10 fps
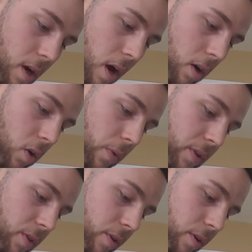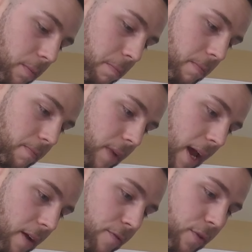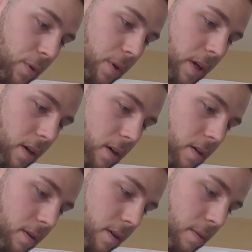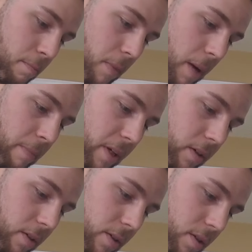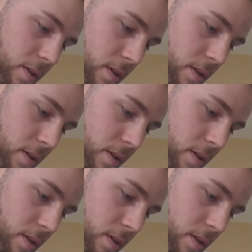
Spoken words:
I'll go into add food here, my meals,